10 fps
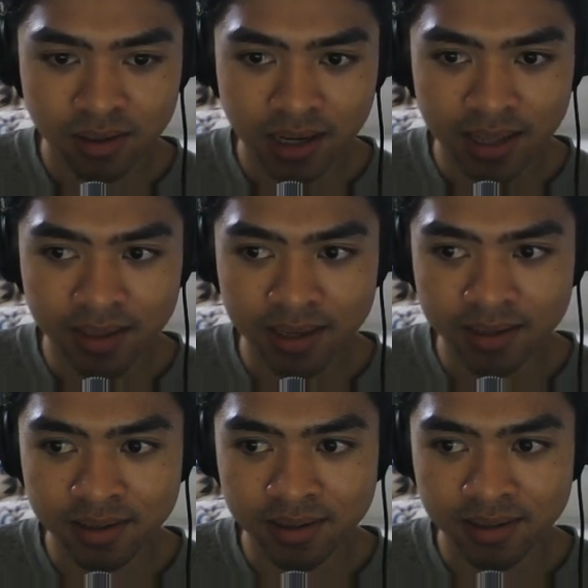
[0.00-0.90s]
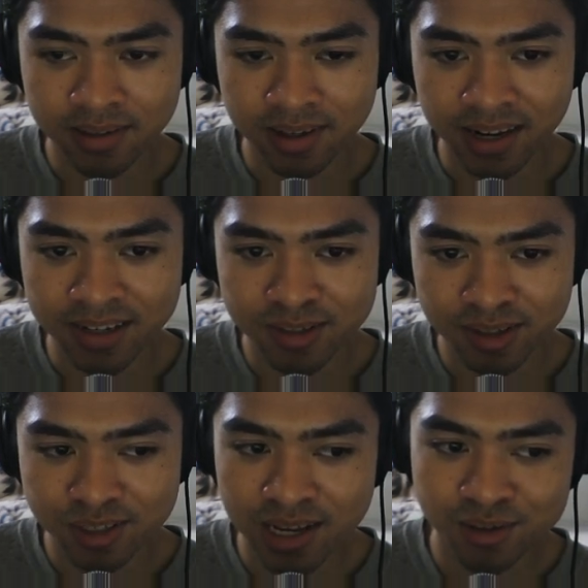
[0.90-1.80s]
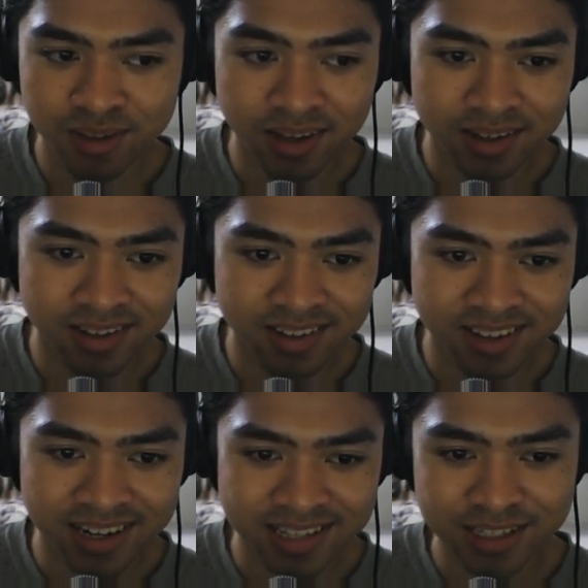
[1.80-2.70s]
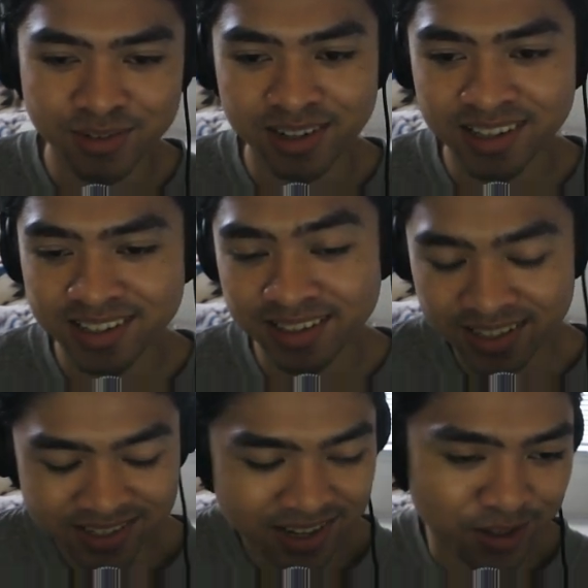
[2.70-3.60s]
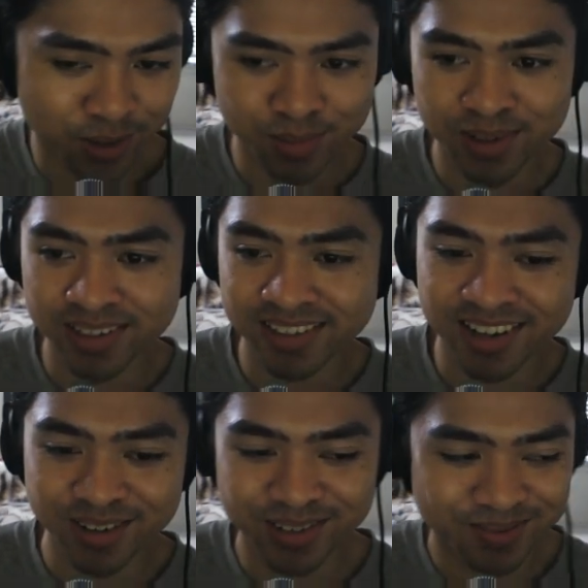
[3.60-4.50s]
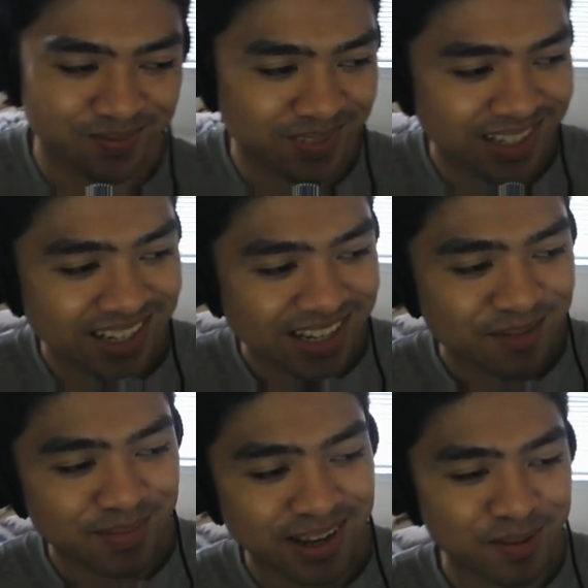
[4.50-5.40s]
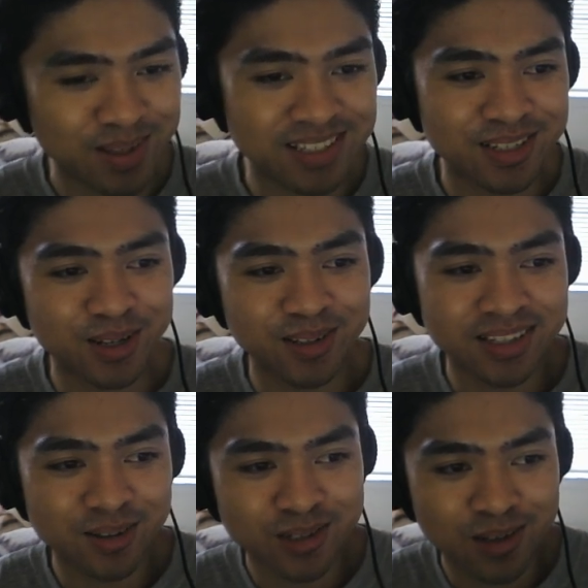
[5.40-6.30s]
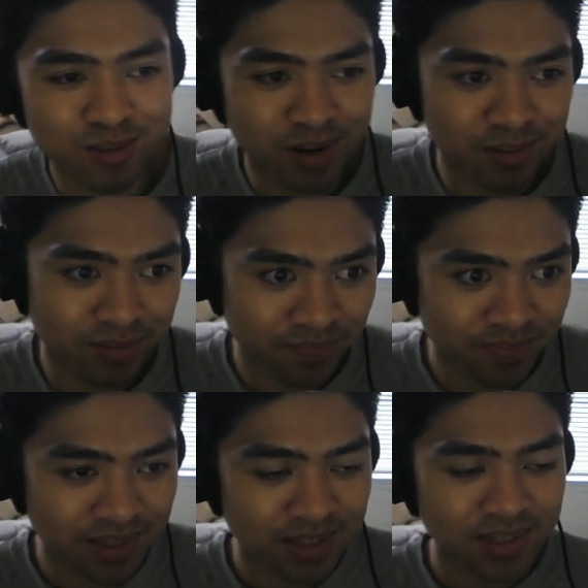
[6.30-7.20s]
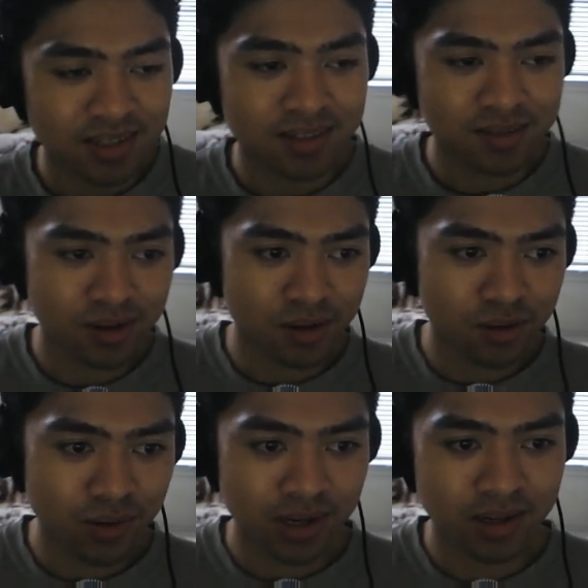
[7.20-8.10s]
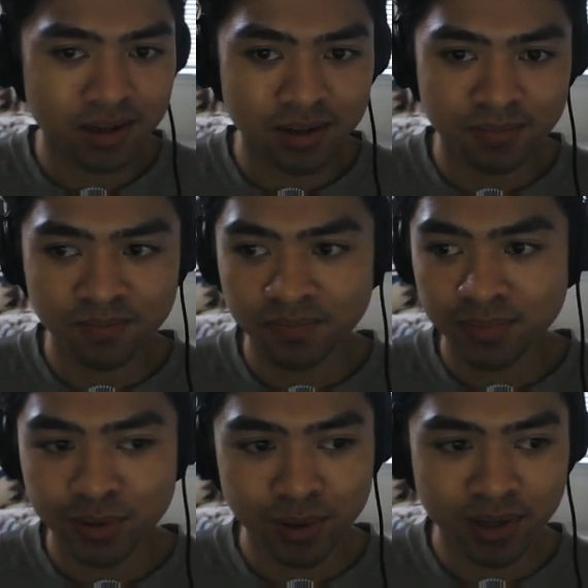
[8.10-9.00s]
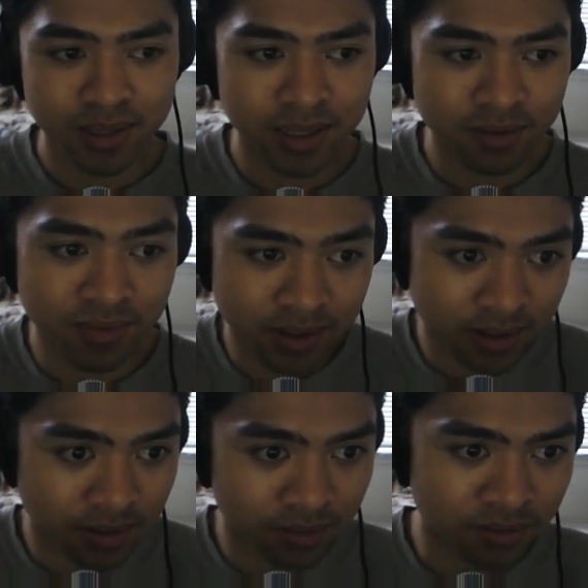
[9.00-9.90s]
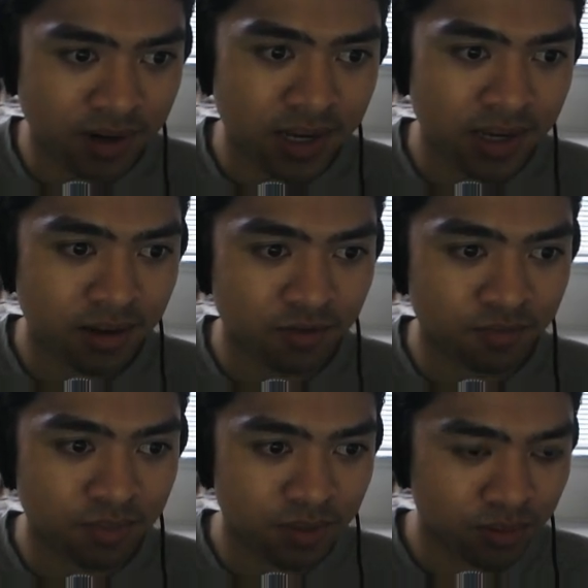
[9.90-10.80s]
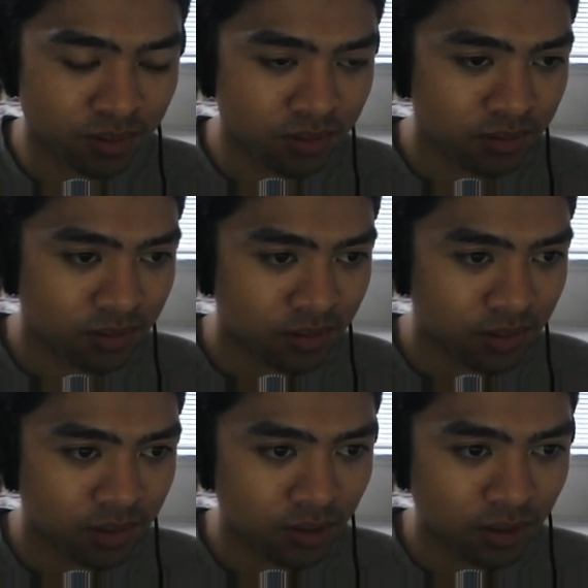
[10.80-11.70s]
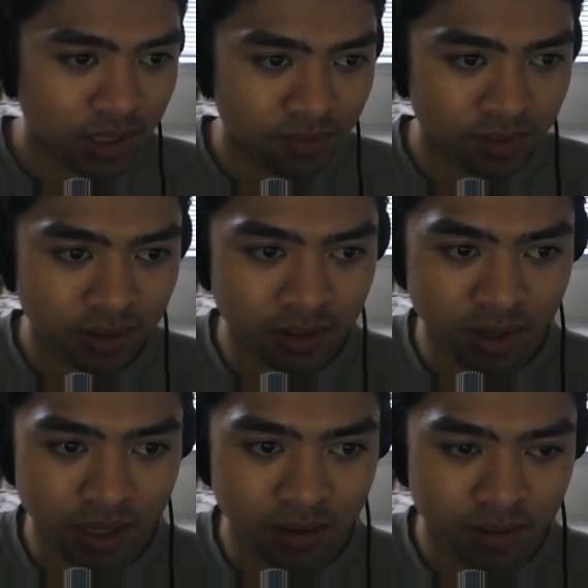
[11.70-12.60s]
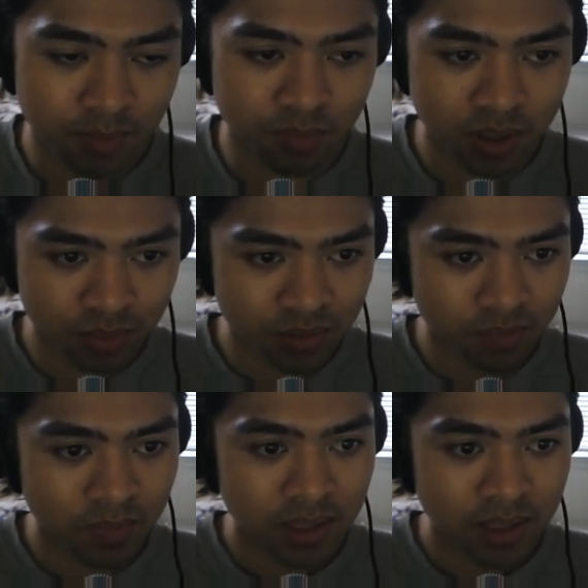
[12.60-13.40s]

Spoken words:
and like an interesting challenge that kind of sounds fun. That looks kind of nerdy, but I don't know. But anyways, so let's go solve this problem. So you are given an array of people. You are given an array named people,